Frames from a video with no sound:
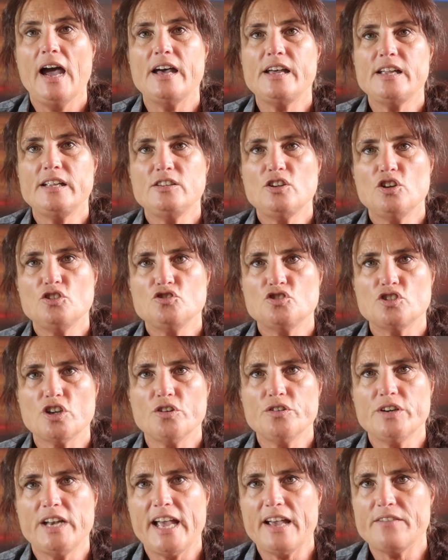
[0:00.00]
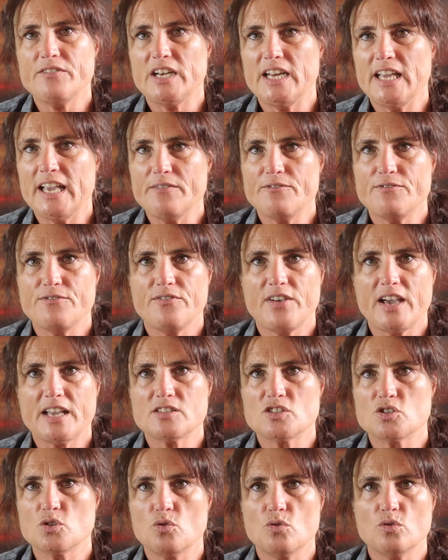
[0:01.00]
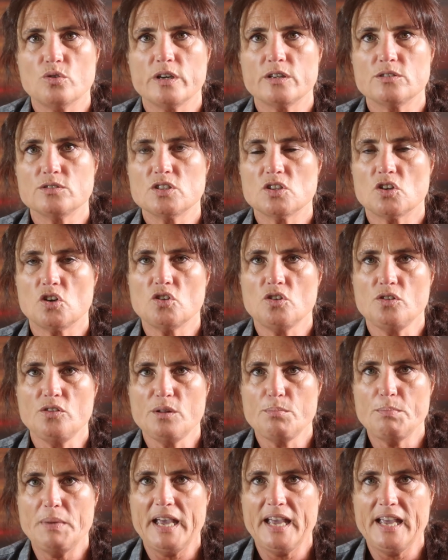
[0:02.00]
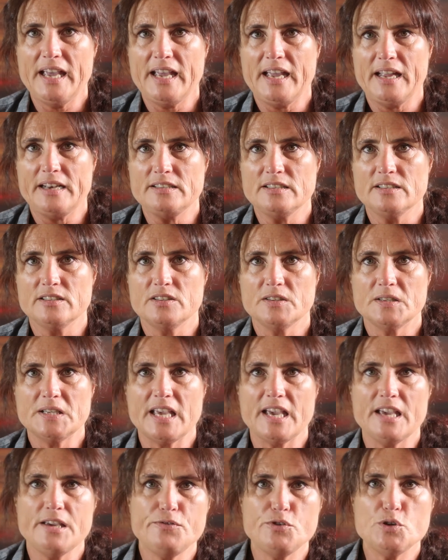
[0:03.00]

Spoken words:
and don't have any fats or oils on the pan, okay?